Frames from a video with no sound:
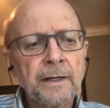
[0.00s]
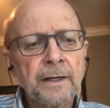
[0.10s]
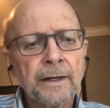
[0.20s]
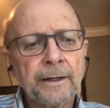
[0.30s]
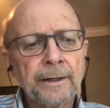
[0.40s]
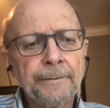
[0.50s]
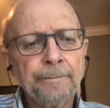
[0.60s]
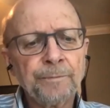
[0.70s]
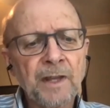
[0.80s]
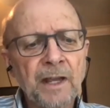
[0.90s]

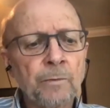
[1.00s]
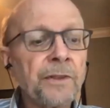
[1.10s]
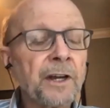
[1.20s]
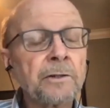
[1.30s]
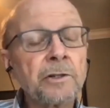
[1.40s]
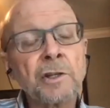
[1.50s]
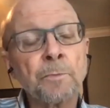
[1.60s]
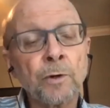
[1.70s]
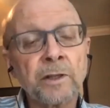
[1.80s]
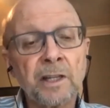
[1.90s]
And we're there to
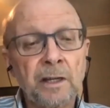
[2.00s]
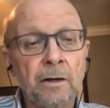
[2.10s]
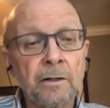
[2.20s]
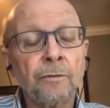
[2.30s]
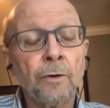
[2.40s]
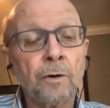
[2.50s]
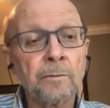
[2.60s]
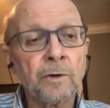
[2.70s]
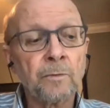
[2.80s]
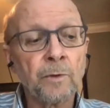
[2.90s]
support the art
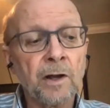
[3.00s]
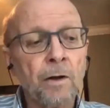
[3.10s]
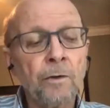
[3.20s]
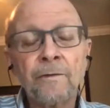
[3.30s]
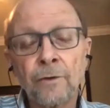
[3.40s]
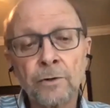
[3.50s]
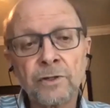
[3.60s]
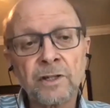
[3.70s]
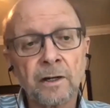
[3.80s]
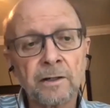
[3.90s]
form, what we call the
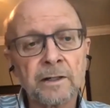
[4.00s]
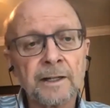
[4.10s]
first art.